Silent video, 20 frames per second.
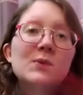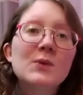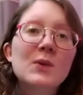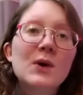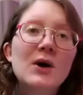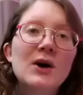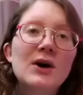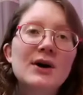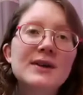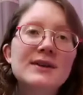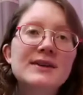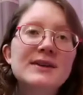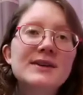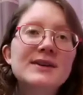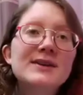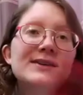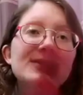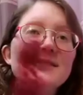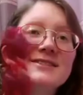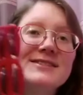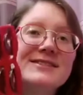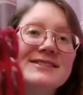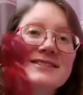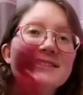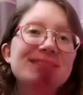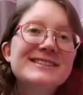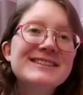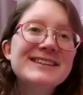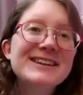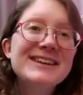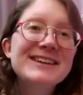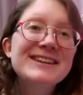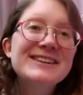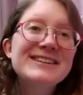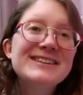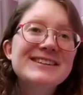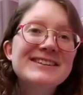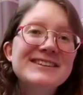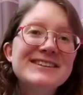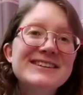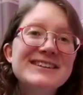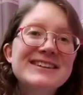One, two.